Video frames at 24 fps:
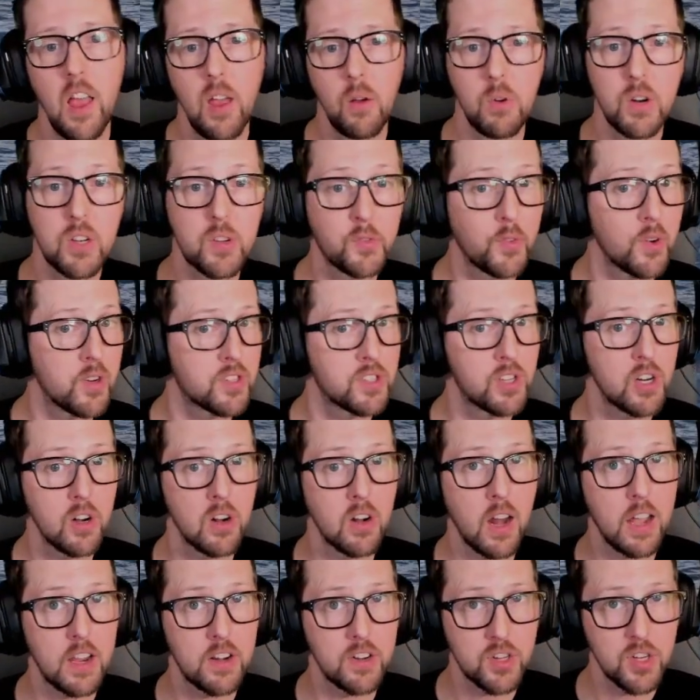which for a tier
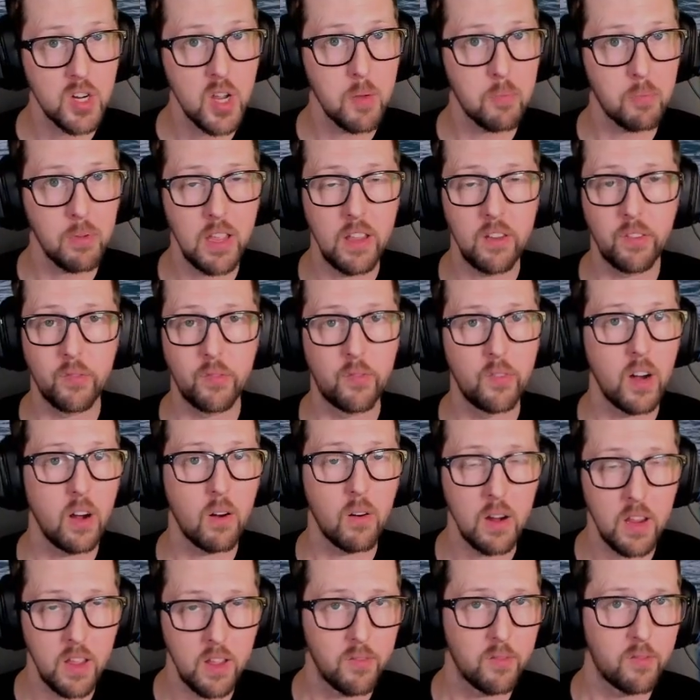9 ship is
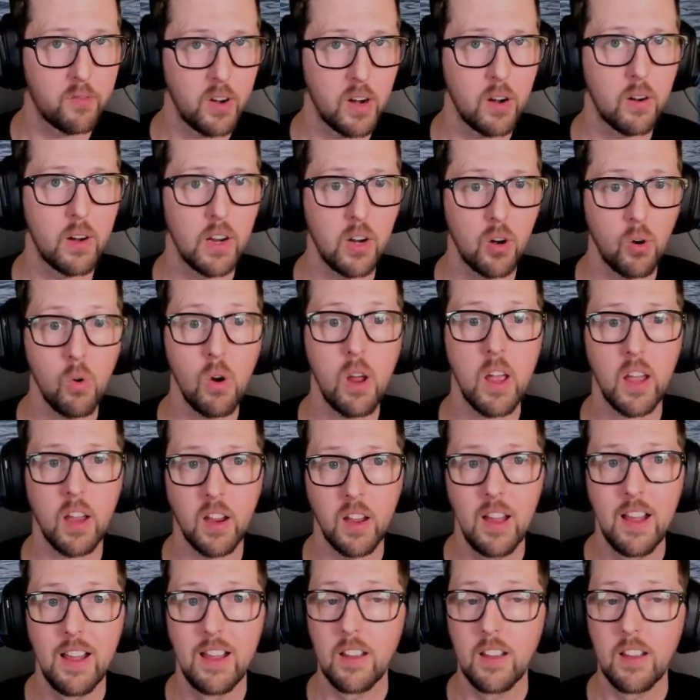very, very quick,